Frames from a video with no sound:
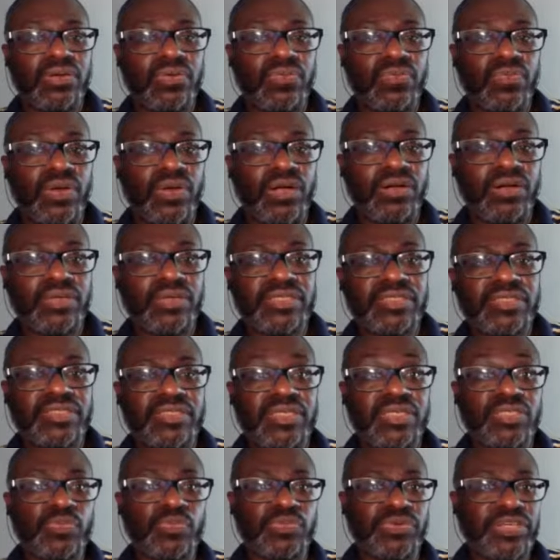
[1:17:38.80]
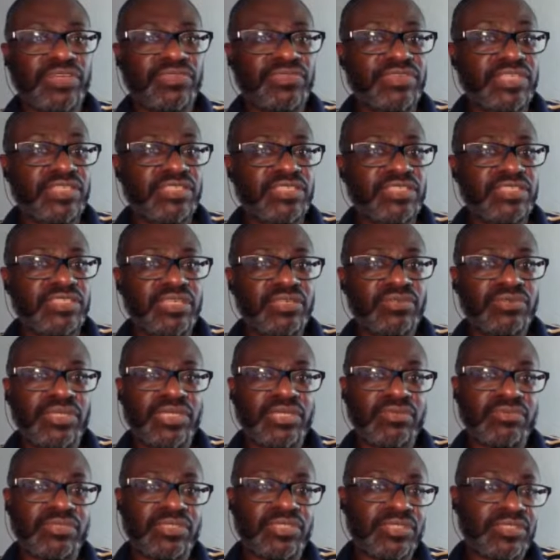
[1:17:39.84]
Well, his previous deal,
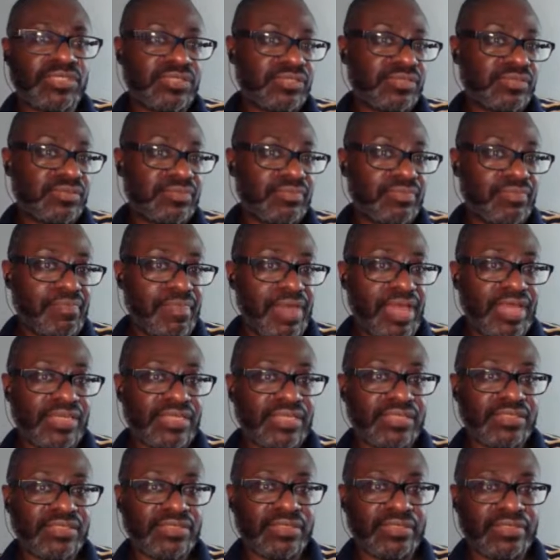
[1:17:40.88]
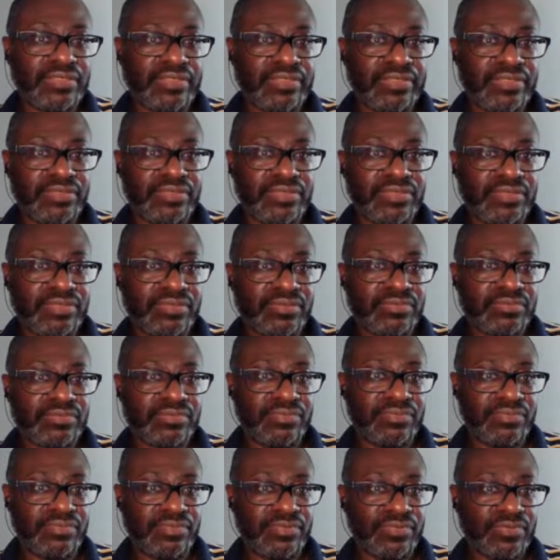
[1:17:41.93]
he was making
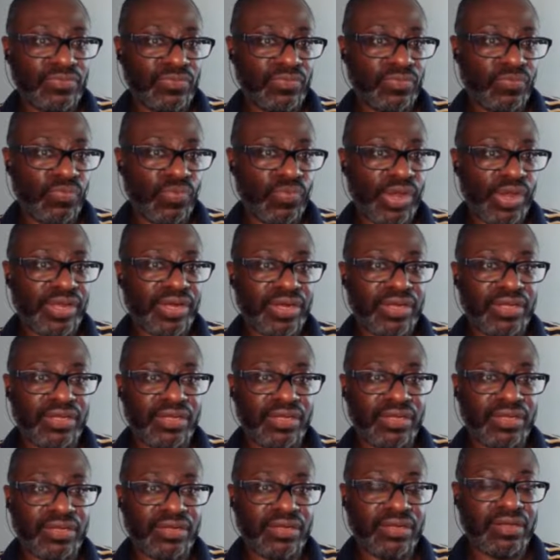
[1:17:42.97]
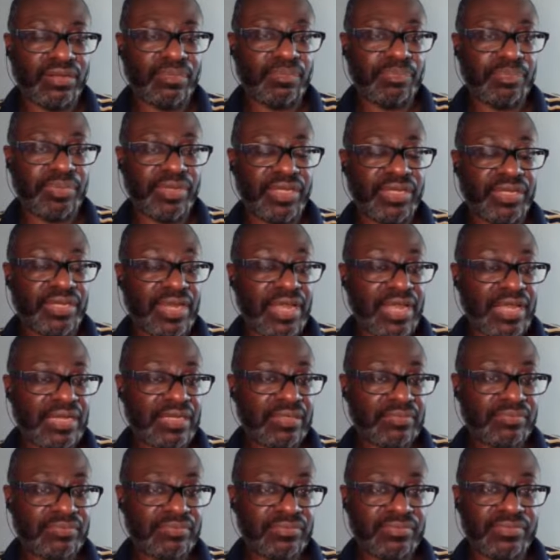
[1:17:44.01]
what a big
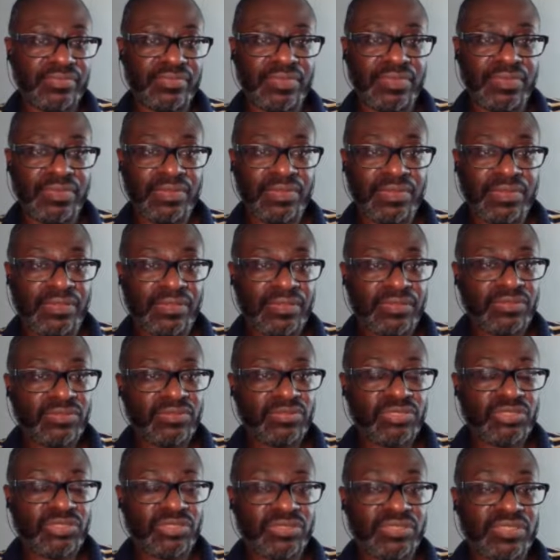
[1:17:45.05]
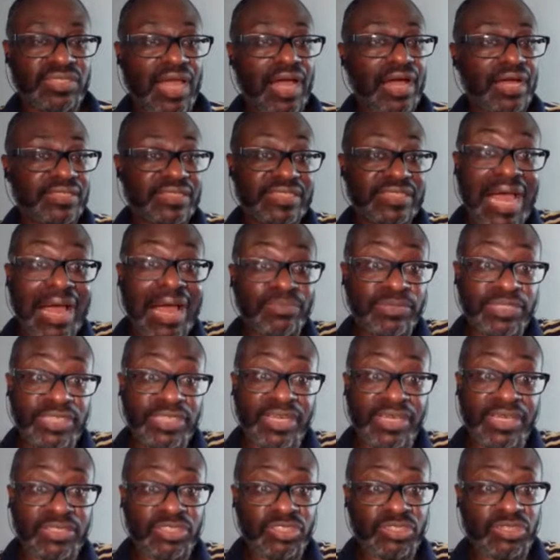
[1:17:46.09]
name, a top
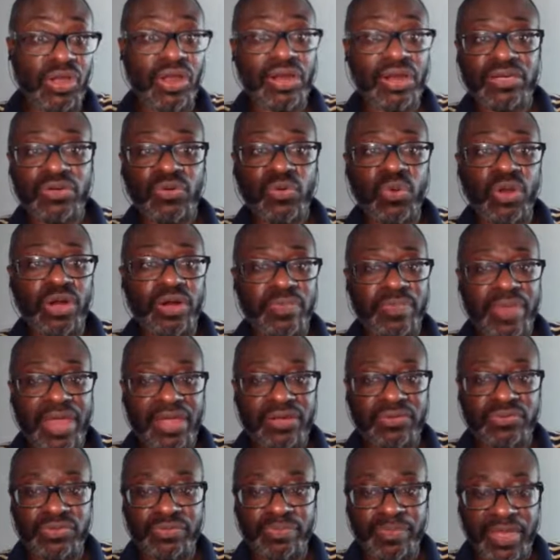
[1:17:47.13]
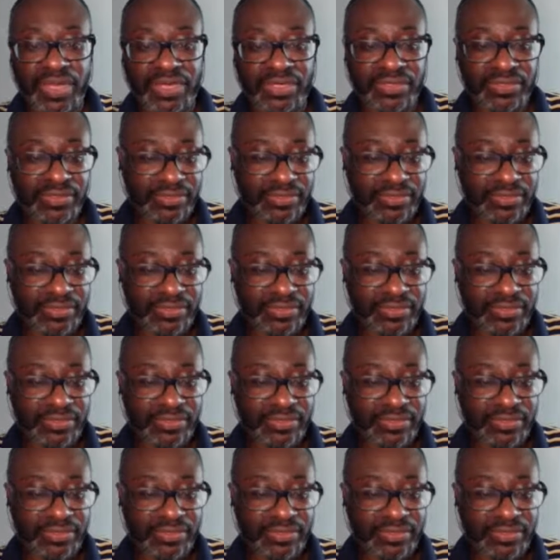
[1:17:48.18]
tier starting quarterback would make.